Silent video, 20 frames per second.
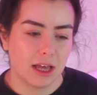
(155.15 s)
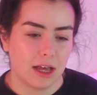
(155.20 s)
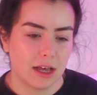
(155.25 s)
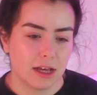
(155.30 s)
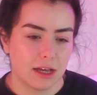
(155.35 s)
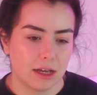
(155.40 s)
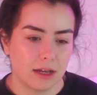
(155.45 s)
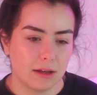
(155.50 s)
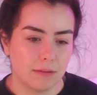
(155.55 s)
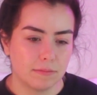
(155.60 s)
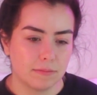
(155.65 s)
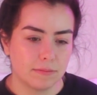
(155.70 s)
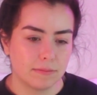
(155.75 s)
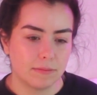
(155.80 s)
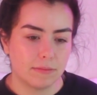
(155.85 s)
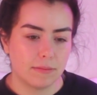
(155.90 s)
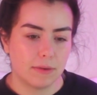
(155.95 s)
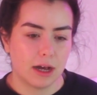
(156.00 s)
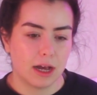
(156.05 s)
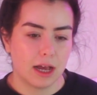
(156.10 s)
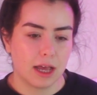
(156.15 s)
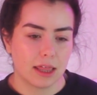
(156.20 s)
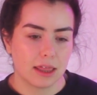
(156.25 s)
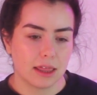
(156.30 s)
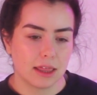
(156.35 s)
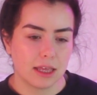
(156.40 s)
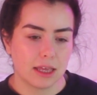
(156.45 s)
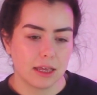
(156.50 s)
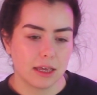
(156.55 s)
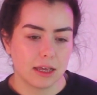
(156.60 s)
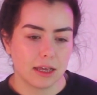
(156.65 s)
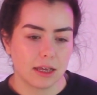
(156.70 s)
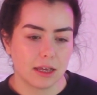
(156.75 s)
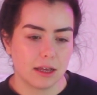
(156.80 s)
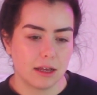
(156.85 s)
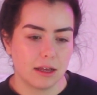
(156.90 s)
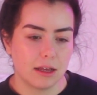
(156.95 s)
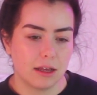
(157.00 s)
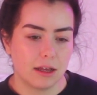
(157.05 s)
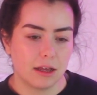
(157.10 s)
I think
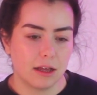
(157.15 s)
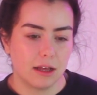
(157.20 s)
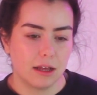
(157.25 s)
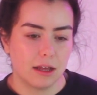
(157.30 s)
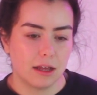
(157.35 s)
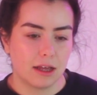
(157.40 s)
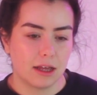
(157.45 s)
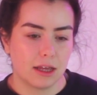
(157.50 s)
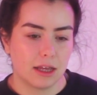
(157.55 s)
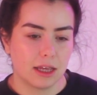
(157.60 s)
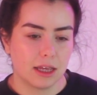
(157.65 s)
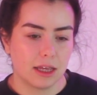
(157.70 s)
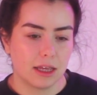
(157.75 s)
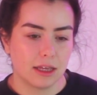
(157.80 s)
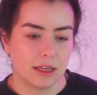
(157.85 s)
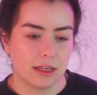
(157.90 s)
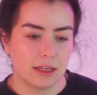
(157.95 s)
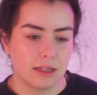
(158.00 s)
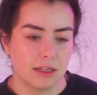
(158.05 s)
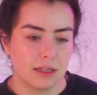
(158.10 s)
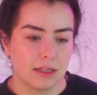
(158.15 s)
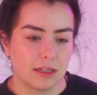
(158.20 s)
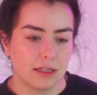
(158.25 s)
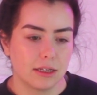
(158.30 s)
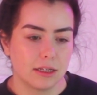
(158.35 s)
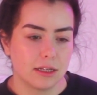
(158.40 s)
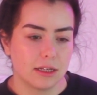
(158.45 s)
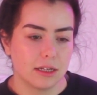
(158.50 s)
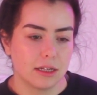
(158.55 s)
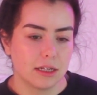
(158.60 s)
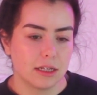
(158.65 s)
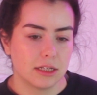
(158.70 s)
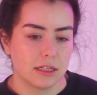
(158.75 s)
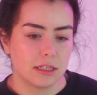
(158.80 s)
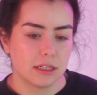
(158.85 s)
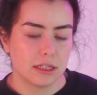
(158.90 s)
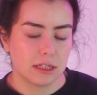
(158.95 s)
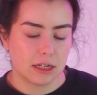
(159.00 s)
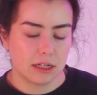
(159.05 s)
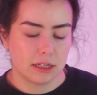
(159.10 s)
I
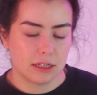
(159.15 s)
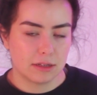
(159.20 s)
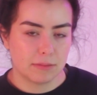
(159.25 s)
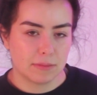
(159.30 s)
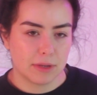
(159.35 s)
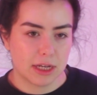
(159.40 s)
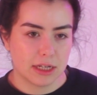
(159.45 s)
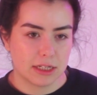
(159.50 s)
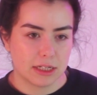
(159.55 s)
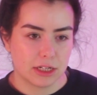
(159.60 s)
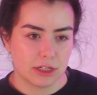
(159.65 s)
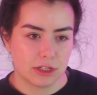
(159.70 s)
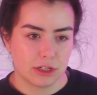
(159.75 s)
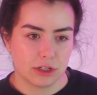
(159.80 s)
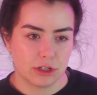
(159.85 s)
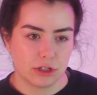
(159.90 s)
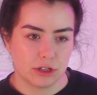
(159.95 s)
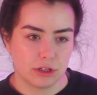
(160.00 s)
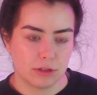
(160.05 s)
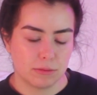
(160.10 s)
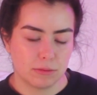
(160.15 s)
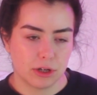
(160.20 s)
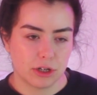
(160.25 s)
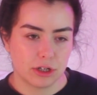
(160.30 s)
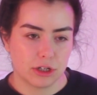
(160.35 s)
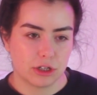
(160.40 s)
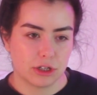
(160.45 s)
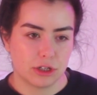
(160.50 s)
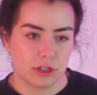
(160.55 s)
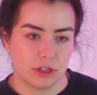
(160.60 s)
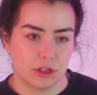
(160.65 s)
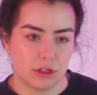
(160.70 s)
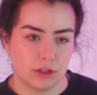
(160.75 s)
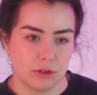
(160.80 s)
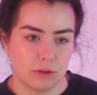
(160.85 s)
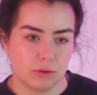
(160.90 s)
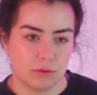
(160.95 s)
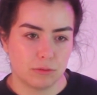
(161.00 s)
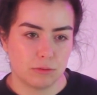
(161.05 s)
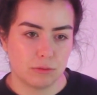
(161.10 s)
started to pay attention too much
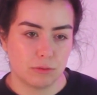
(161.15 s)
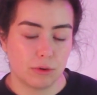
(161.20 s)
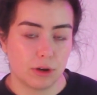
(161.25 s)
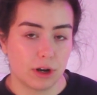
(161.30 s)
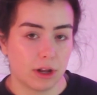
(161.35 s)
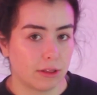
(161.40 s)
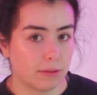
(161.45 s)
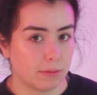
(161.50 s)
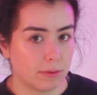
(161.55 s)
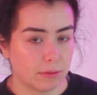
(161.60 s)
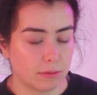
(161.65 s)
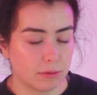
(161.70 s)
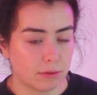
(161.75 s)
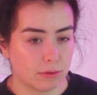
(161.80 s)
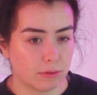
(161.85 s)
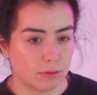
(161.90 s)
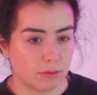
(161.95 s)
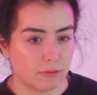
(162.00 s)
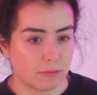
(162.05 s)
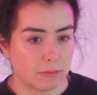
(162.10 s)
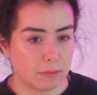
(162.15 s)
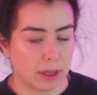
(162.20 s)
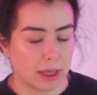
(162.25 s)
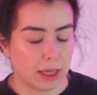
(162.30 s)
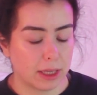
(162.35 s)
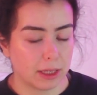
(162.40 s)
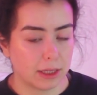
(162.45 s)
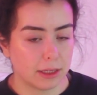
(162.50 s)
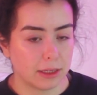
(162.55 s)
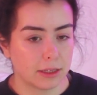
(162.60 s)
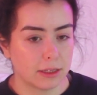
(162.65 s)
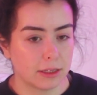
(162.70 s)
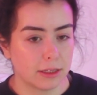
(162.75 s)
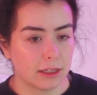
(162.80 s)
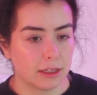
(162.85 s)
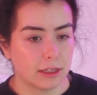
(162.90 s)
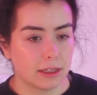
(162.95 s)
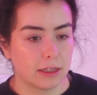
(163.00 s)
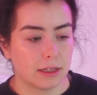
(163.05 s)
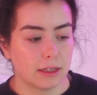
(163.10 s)
to what other people thought of me,
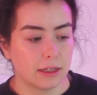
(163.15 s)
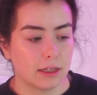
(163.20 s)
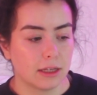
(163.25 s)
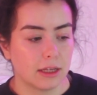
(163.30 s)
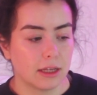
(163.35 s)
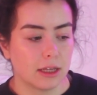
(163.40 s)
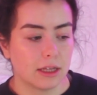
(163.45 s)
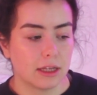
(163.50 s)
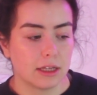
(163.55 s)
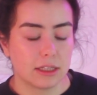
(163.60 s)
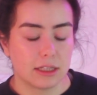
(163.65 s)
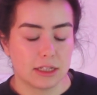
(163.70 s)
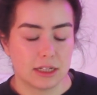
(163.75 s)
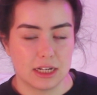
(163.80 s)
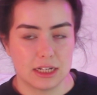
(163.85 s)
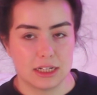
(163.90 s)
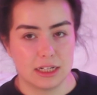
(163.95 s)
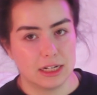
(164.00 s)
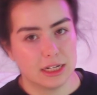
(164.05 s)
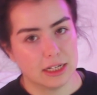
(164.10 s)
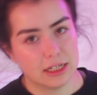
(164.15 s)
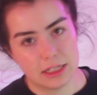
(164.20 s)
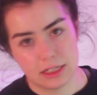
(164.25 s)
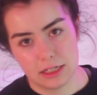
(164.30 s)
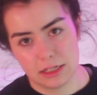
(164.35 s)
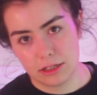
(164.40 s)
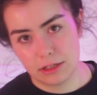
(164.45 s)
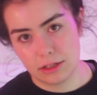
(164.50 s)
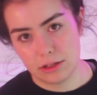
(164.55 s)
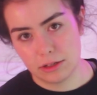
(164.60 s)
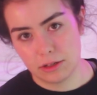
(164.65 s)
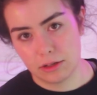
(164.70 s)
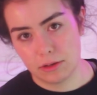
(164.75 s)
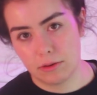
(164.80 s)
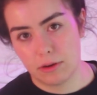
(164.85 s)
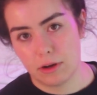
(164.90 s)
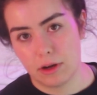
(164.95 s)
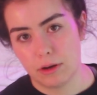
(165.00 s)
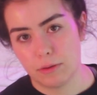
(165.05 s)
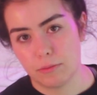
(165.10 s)
start to listen
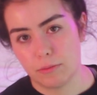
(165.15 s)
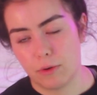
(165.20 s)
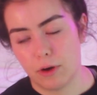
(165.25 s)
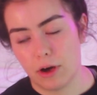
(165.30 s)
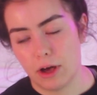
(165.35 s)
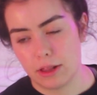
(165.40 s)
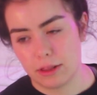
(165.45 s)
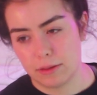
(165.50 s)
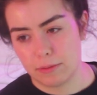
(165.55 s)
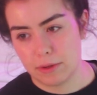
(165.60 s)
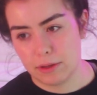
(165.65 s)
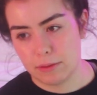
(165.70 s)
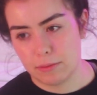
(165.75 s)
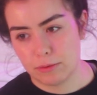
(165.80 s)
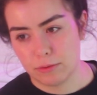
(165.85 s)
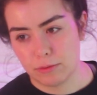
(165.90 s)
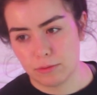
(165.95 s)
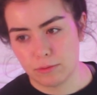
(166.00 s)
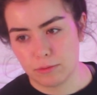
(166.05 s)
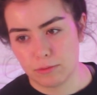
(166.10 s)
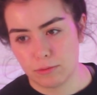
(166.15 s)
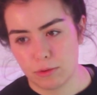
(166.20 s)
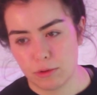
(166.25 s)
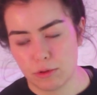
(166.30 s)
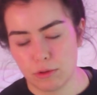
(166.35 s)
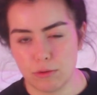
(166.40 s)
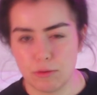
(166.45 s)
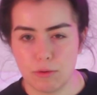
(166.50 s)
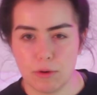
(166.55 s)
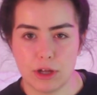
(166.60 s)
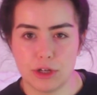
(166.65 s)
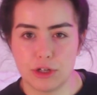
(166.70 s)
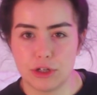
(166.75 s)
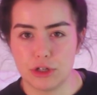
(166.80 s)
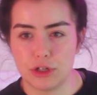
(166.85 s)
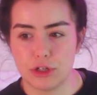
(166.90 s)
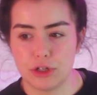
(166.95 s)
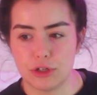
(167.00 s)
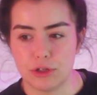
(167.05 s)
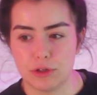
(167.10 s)
to what other people thought I
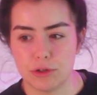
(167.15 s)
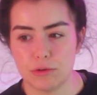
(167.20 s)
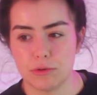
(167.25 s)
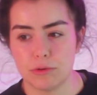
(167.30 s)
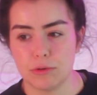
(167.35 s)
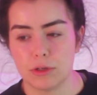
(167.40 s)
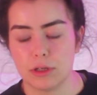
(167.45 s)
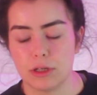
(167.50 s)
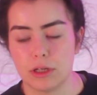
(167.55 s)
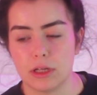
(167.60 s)
should do,